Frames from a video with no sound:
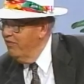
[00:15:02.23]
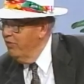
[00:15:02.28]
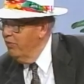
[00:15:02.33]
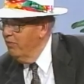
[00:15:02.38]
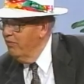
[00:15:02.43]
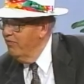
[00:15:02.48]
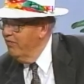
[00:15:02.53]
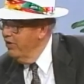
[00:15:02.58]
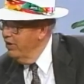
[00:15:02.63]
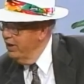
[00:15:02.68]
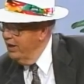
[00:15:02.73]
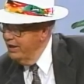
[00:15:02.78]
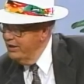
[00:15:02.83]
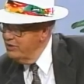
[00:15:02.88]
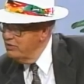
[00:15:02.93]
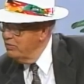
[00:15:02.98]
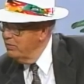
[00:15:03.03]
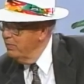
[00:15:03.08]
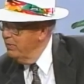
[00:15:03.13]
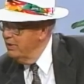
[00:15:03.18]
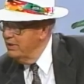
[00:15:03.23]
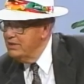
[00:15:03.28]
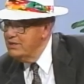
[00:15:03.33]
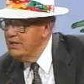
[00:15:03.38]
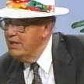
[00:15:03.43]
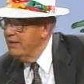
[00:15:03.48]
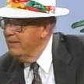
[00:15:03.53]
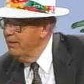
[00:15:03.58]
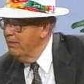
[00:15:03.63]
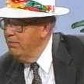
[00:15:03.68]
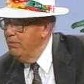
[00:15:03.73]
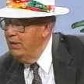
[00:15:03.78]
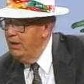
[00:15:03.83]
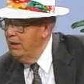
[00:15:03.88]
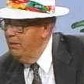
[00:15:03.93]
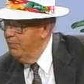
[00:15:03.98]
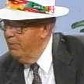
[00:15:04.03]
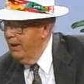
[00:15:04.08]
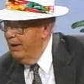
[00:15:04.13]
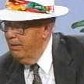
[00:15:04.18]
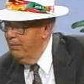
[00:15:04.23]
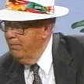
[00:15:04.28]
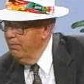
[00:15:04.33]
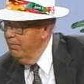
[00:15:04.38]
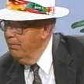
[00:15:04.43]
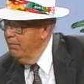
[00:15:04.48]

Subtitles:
You were very nice to him. You didn't say anything mean about him.